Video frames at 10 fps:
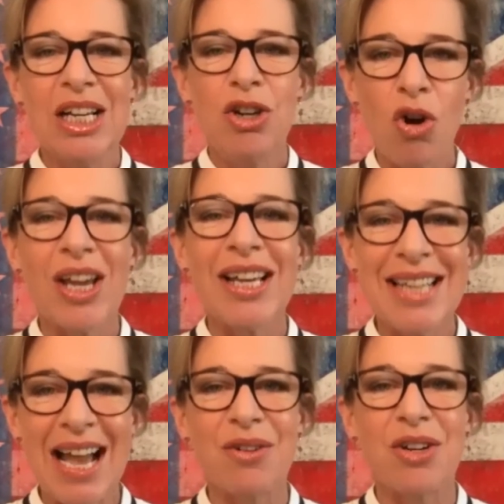Locking
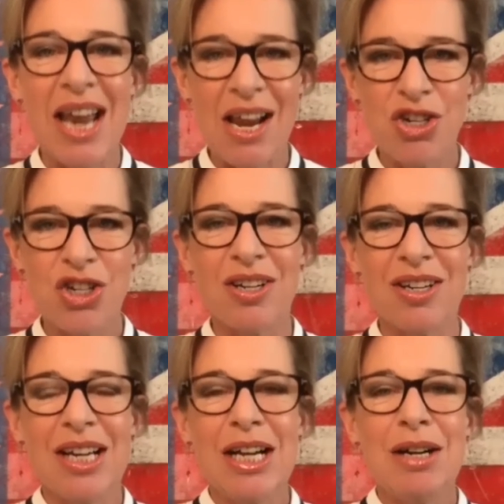down a
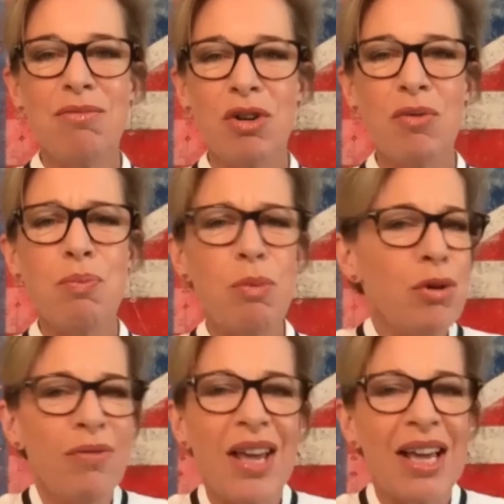nation,
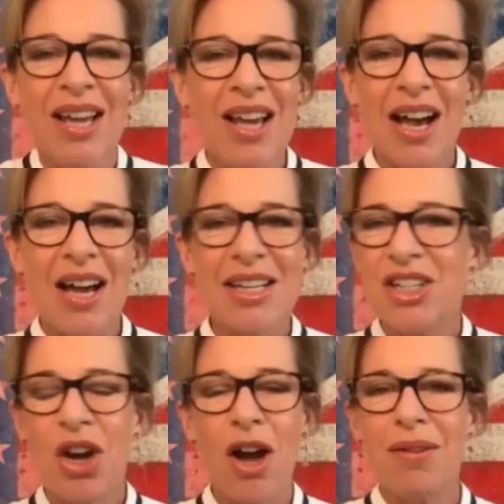removing an
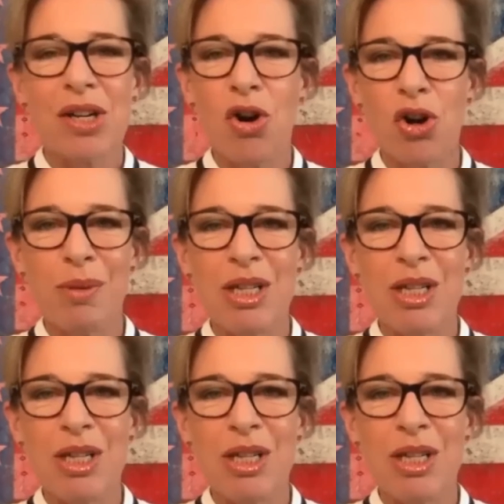entire economy,